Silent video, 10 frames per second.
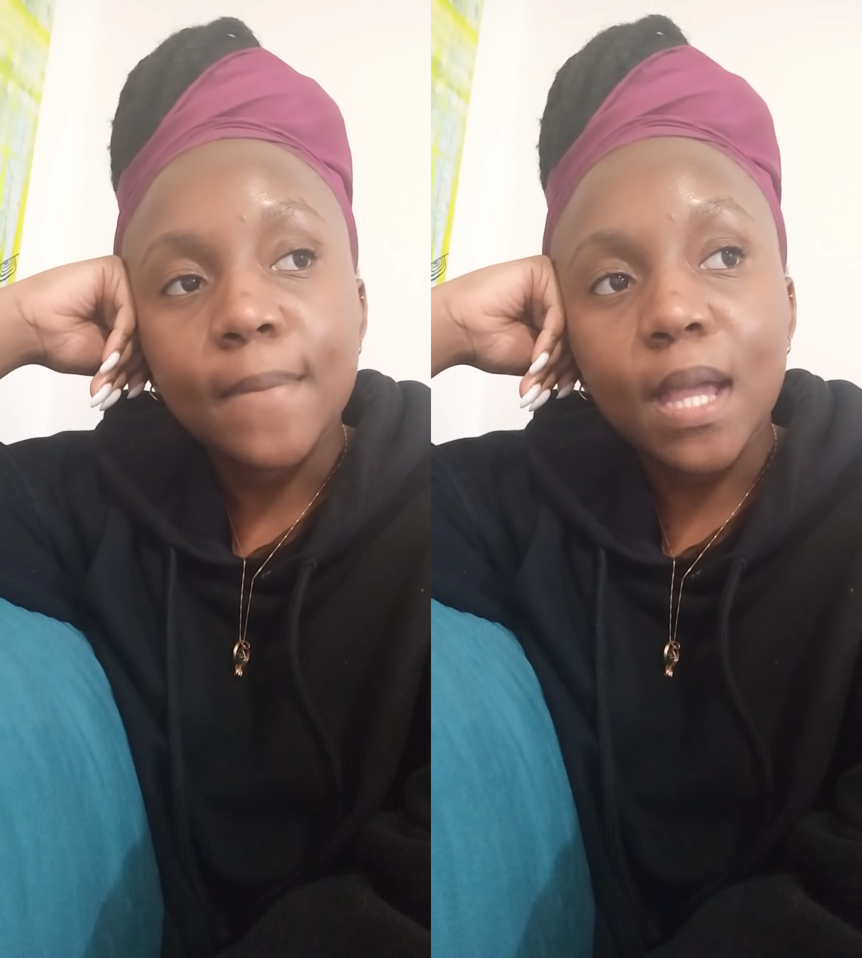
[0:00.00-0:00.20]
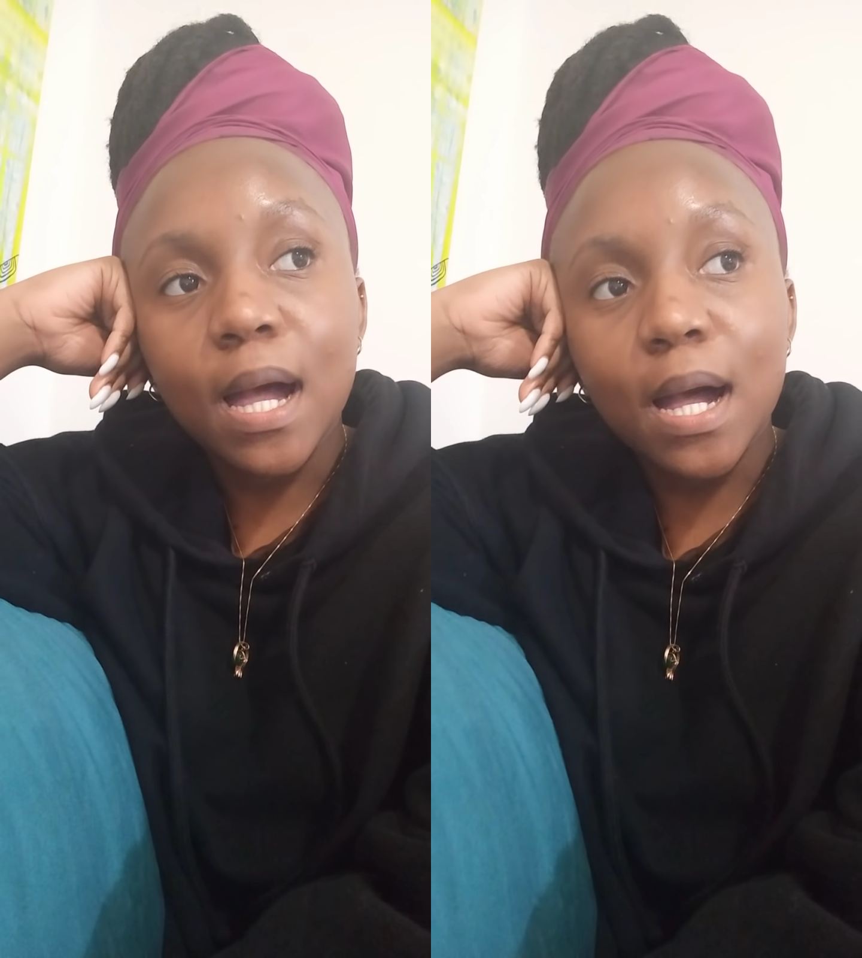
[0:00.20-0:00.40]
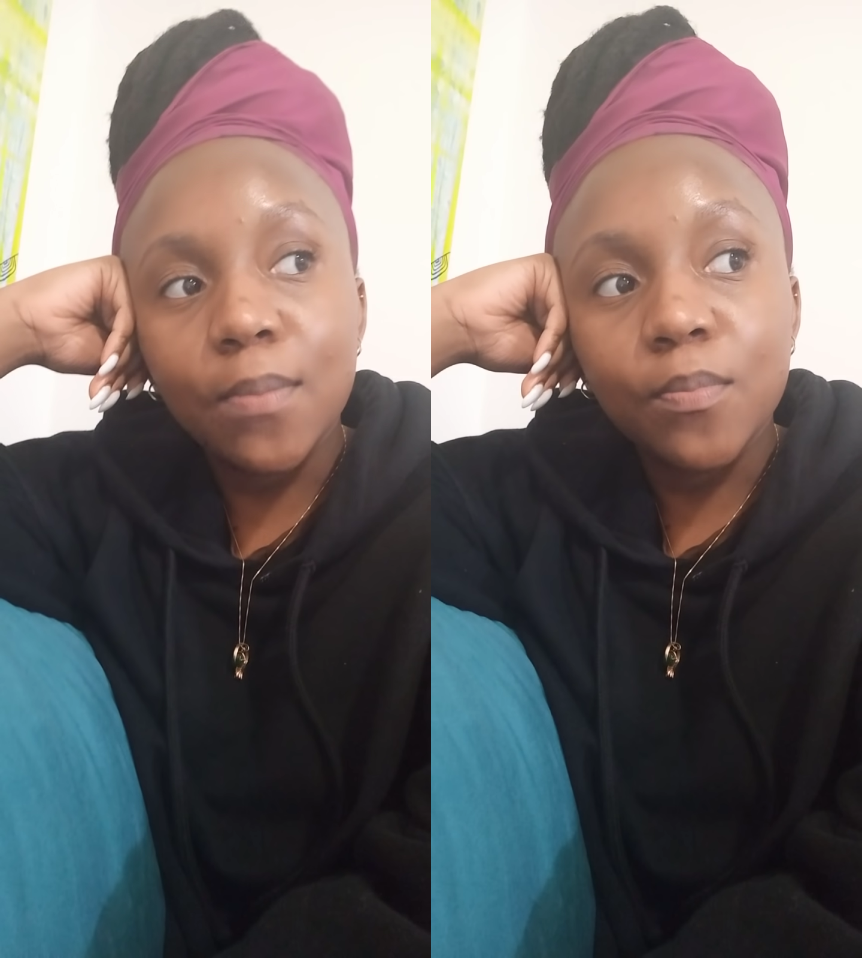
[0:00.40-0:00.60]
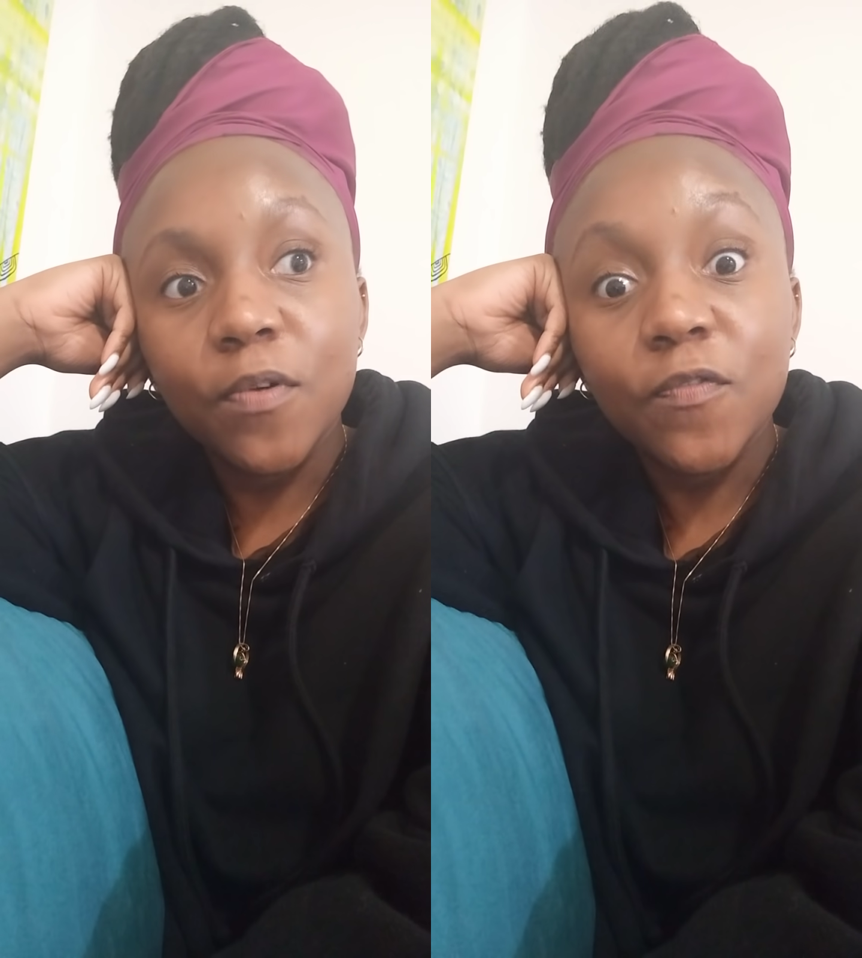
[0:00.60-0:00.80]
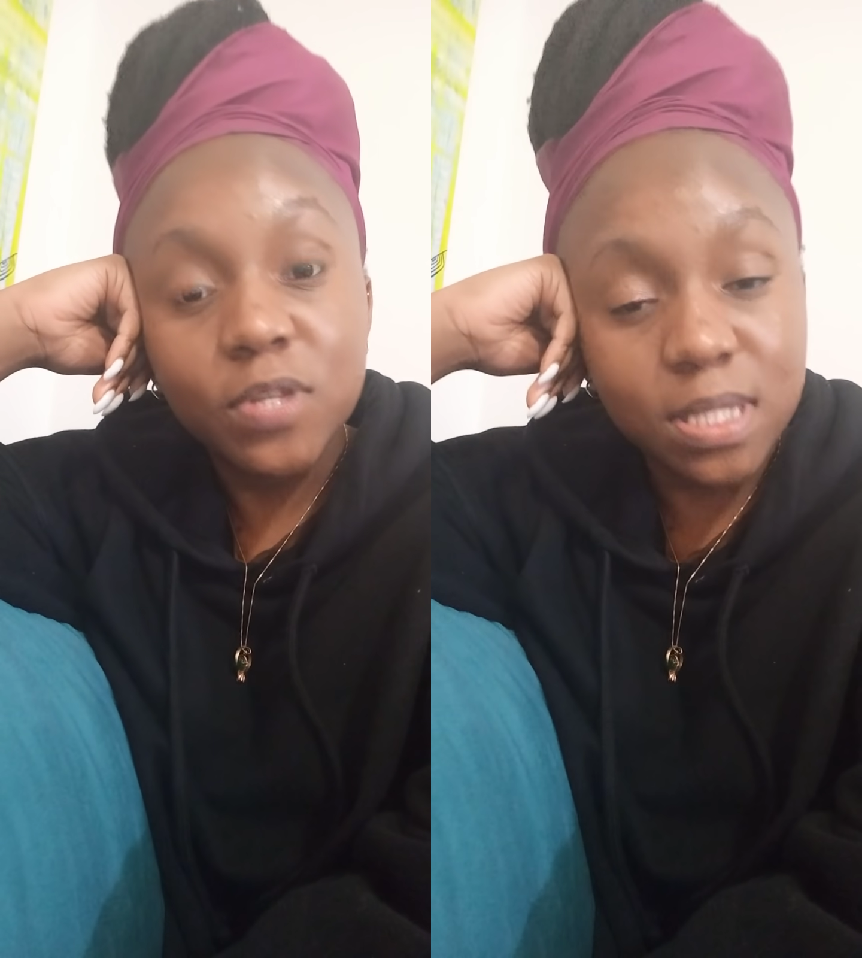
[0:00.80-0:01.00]

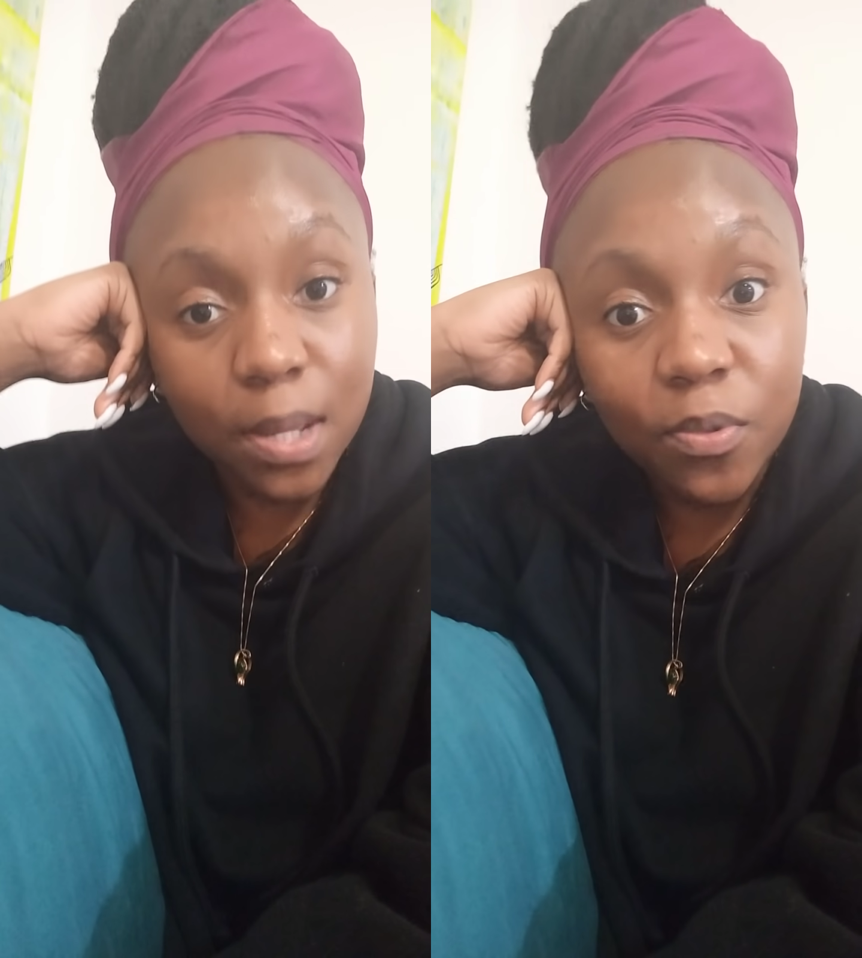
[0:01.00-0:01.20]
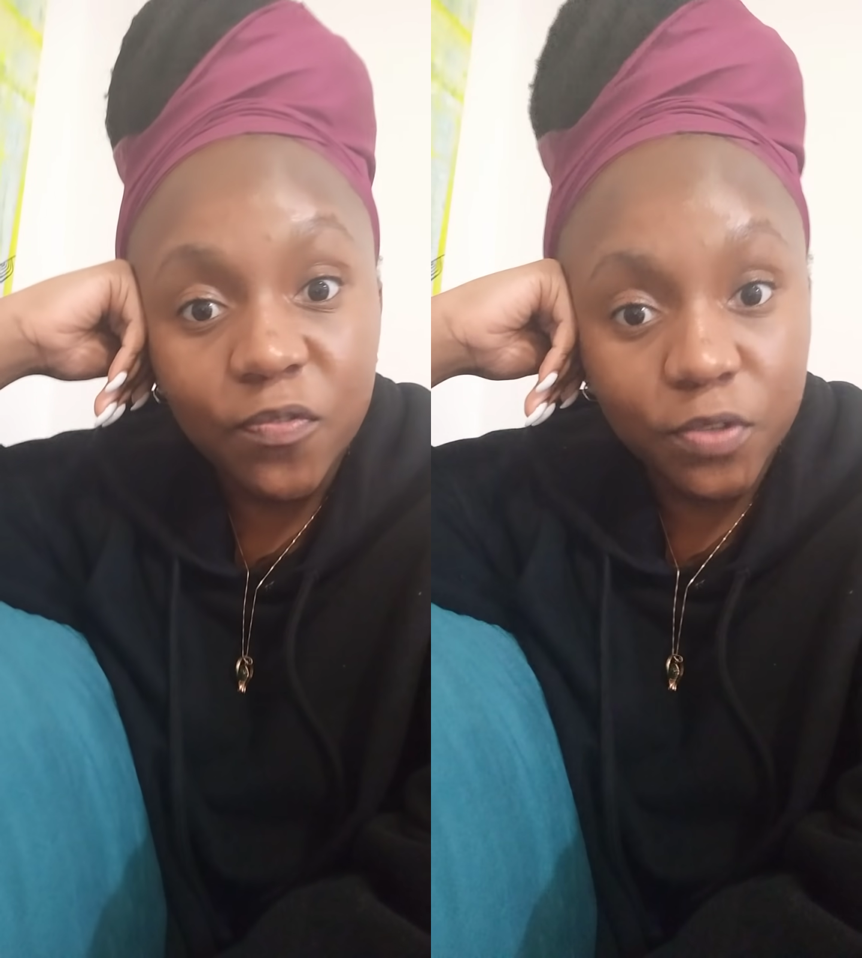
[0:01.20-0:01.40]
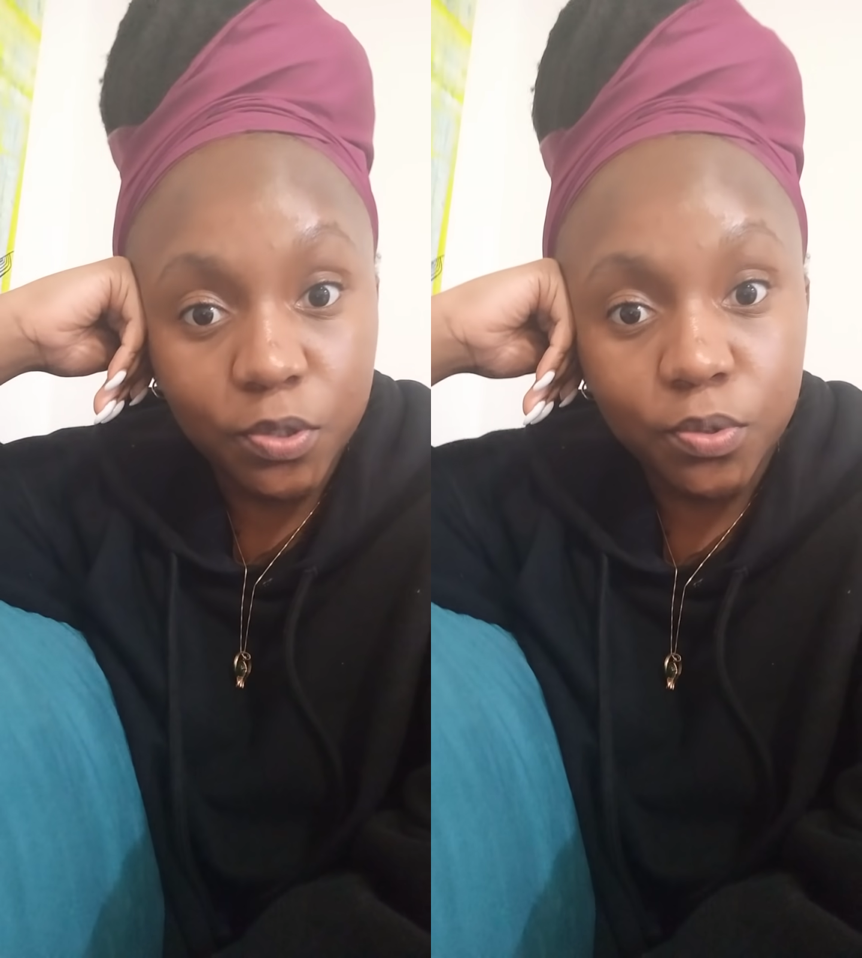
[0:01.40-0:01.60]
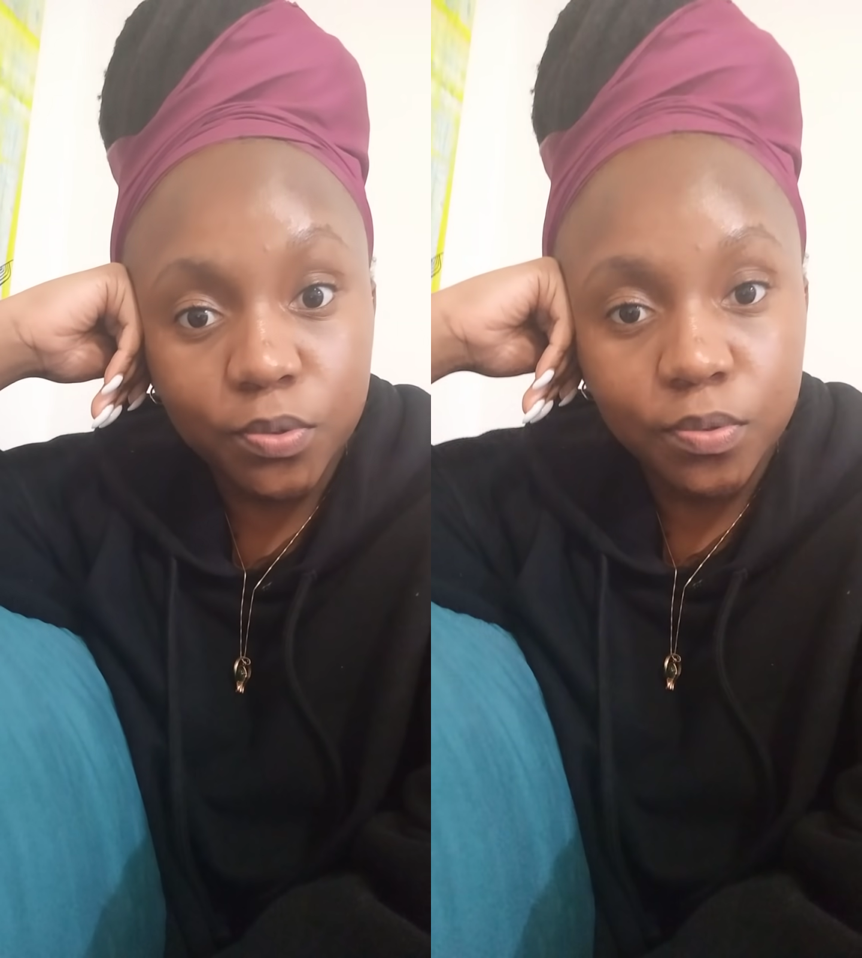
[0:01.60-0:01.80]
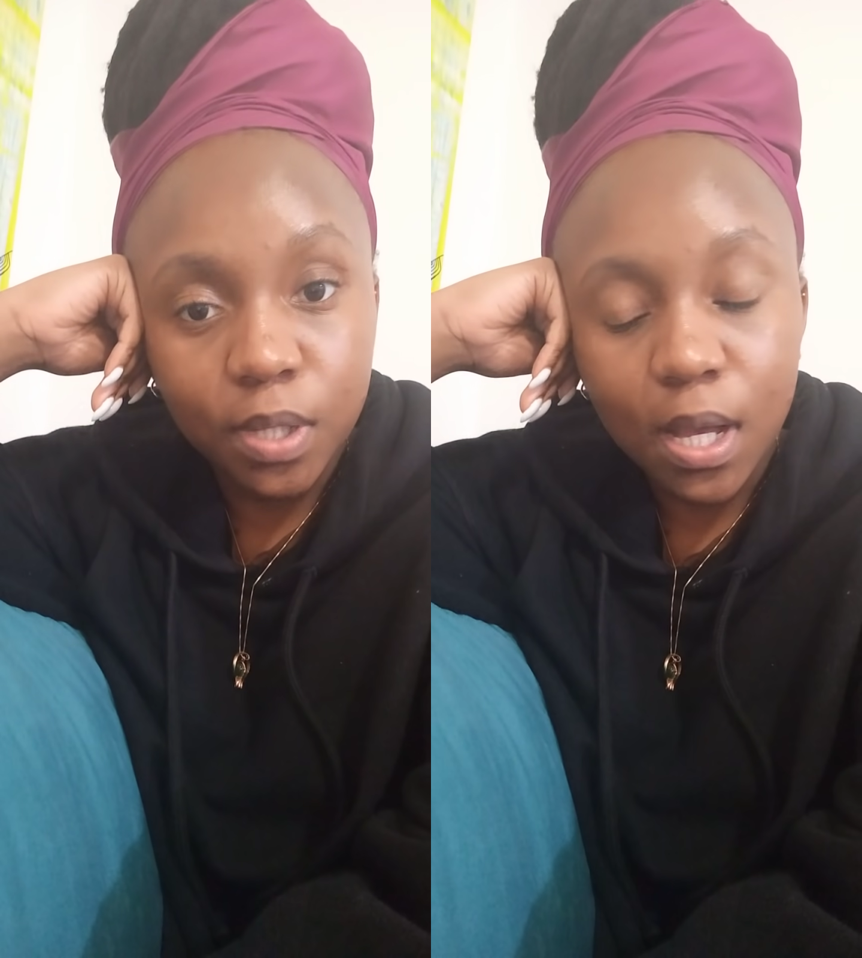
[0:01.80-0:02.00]
For some of
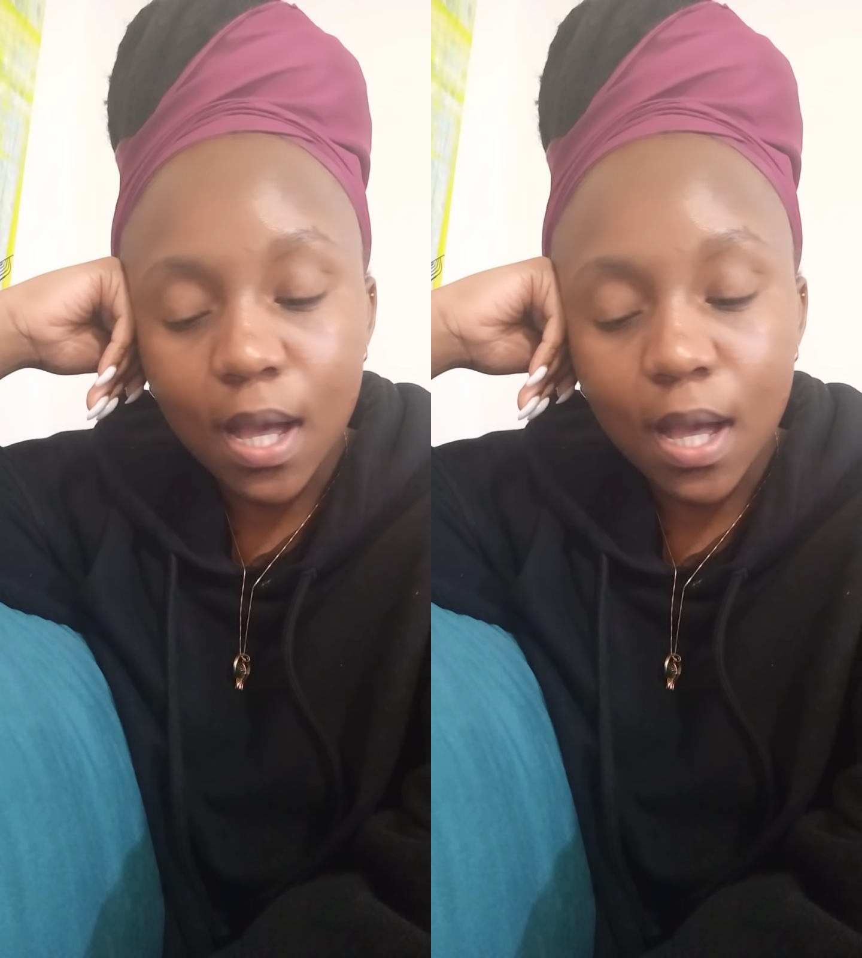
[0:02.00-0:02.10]
you,